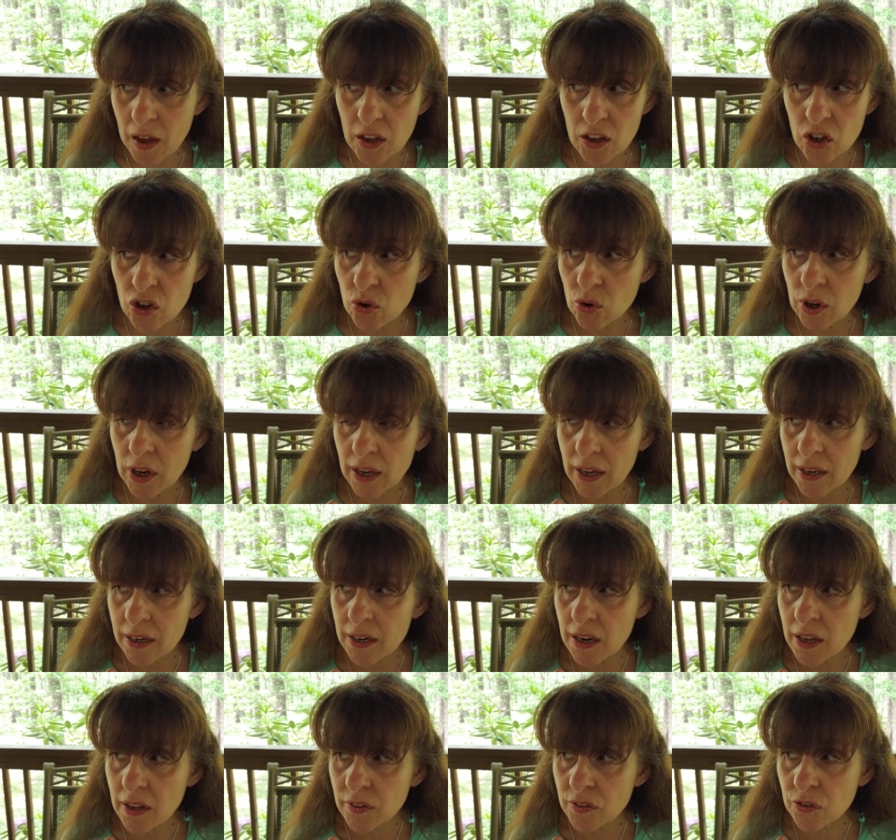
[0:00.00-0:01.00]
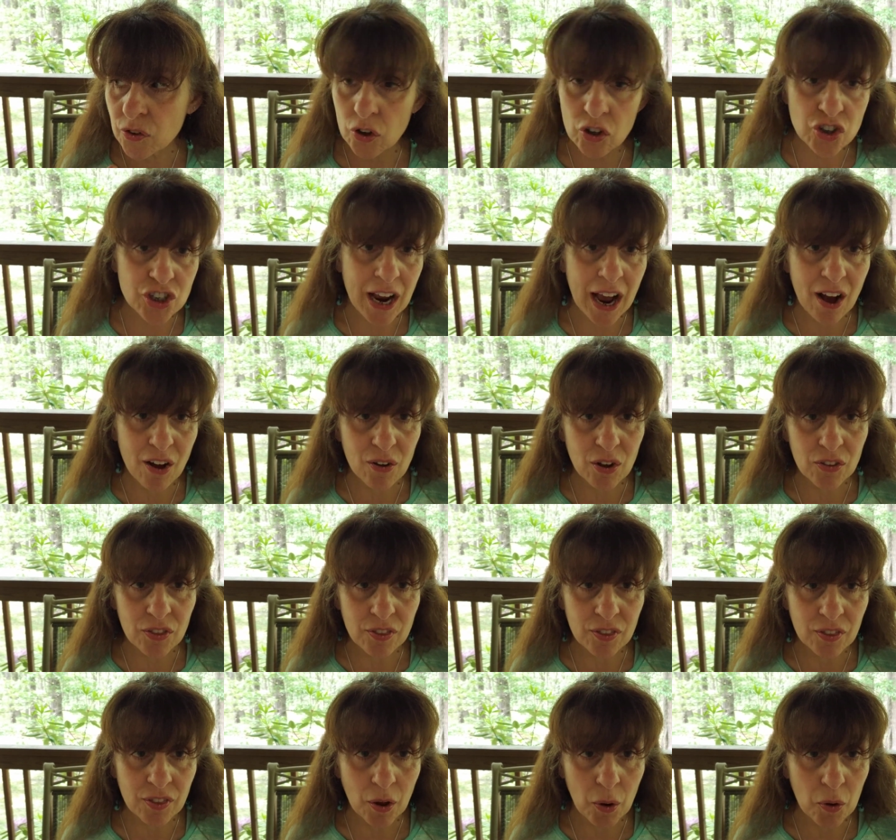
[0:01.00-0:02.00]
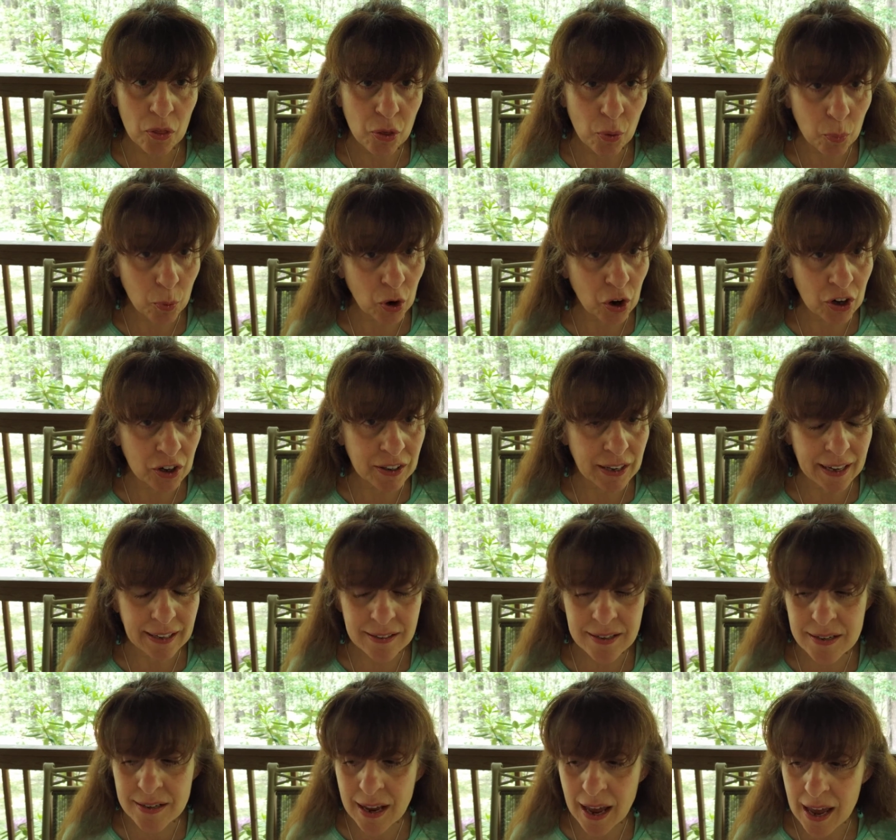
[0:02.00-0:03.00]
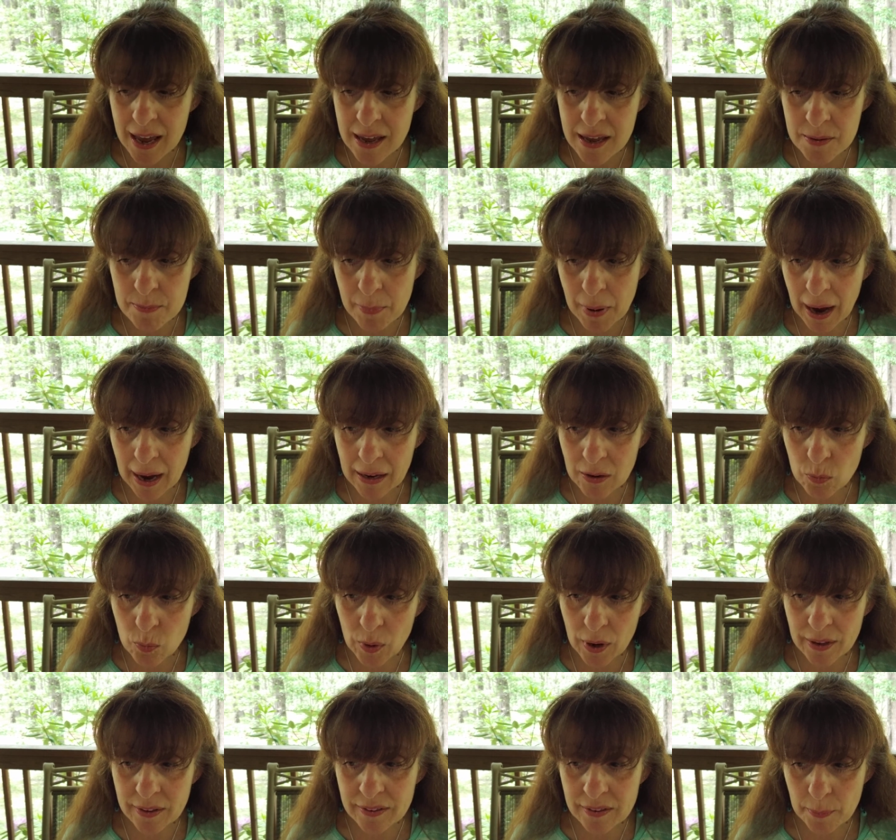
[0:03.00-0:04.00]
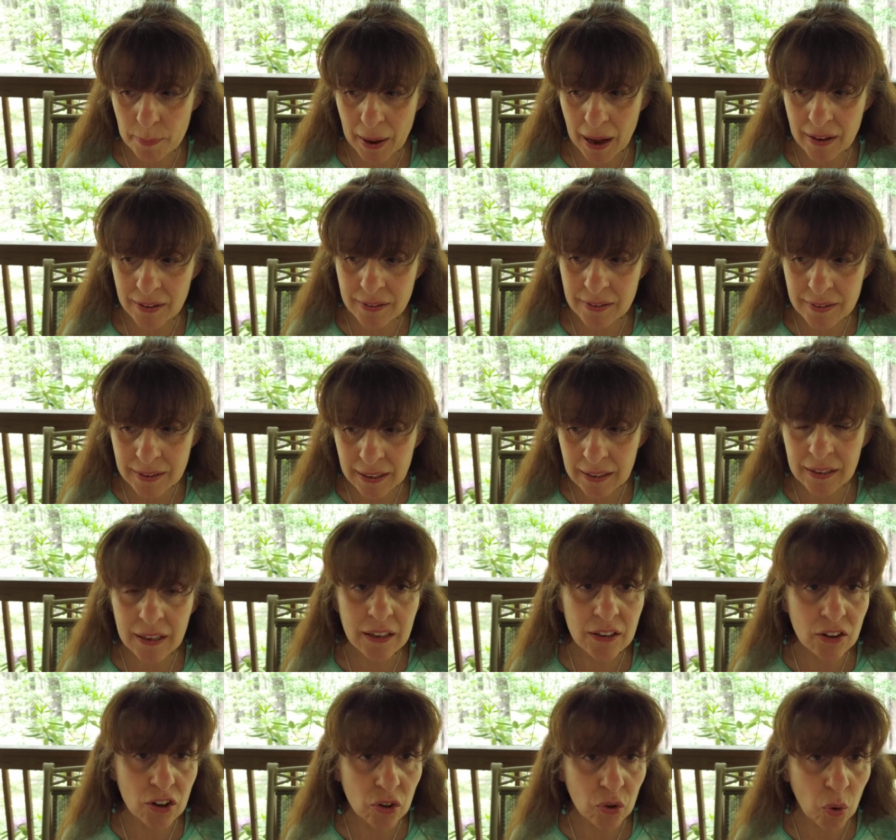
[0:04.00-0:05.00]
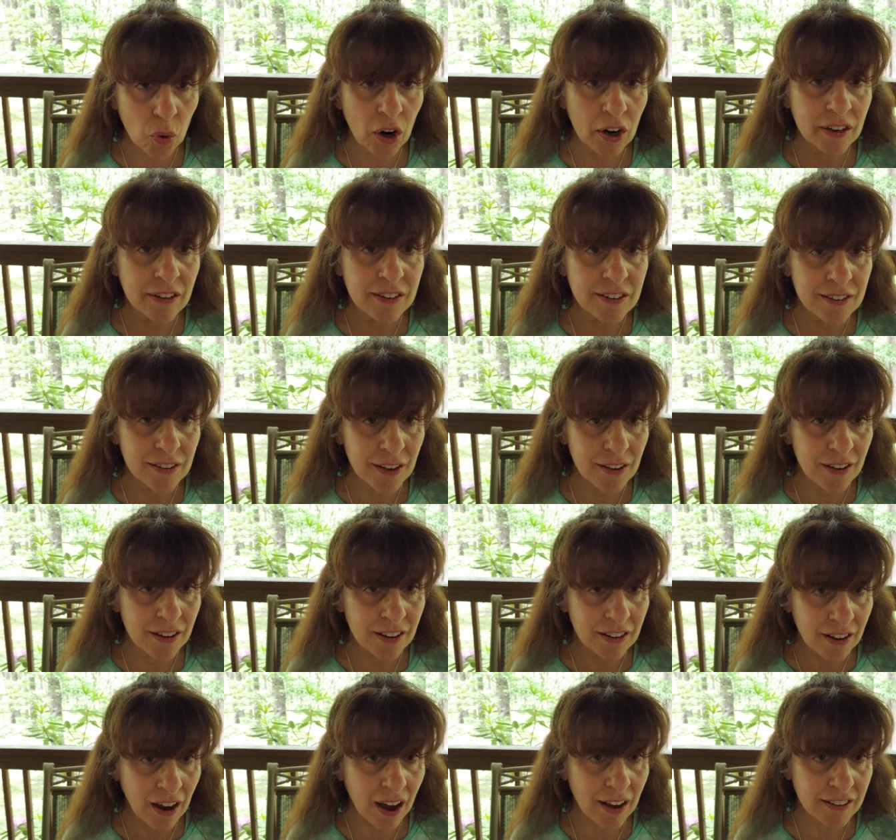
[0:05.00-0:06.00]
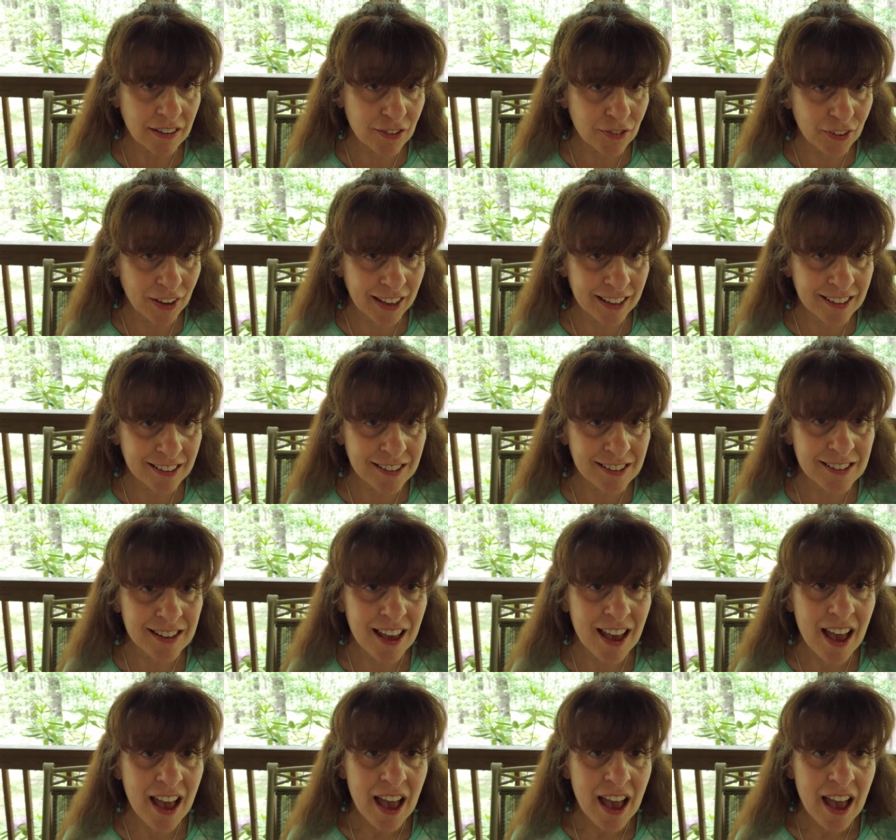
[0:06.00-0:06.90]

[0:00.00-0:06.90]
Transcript: you can search out what the word like today mine was about seeking the Lord's God's face